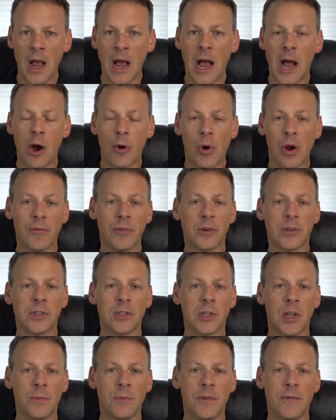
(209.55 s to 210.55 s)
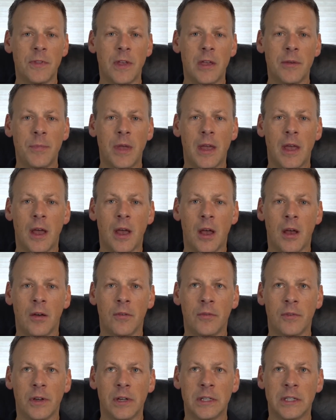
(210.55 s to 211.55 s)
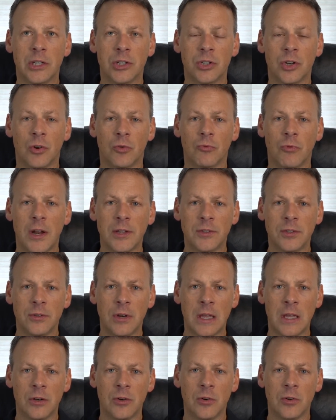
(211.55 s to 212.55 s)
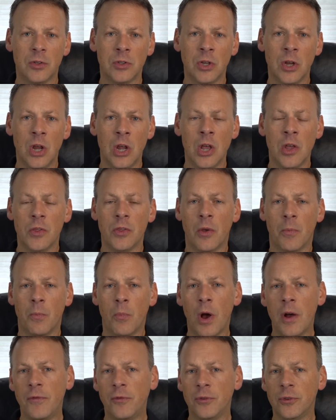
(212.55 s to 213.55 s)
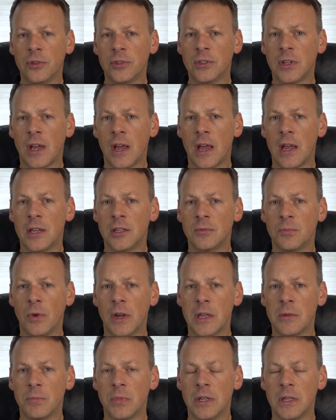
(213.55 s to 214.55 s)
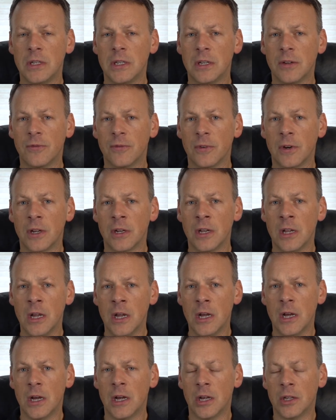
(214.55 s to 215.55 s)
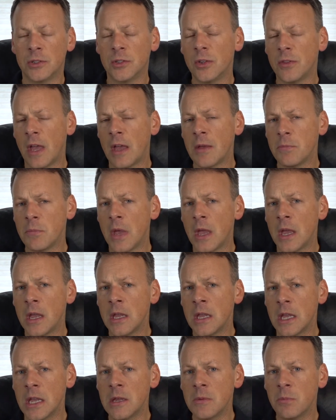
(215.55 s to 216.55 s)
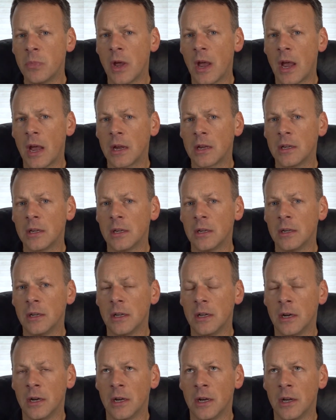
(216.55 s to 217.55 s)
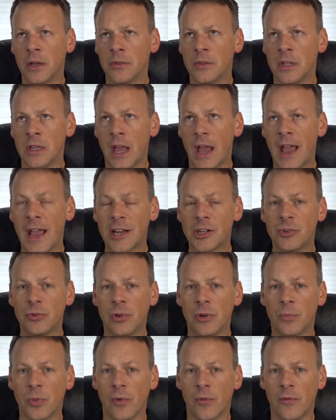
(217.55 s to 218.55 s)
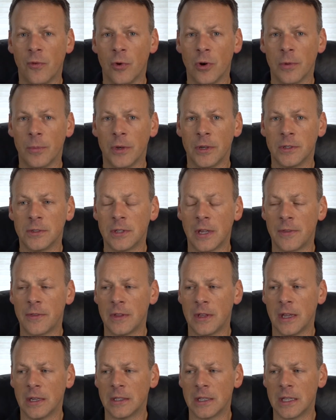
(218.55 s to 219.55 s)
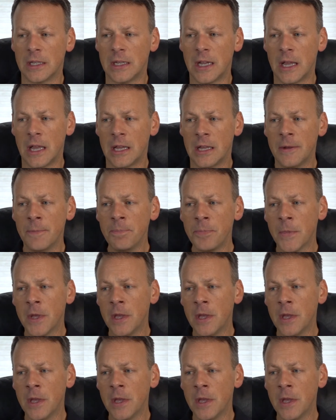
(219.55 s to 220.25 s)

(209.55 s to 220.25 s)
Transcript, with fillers: However, some of them have additional resonators. The muffler size might be different. Uh, so that may impact uh, the actual performance at the end of the day.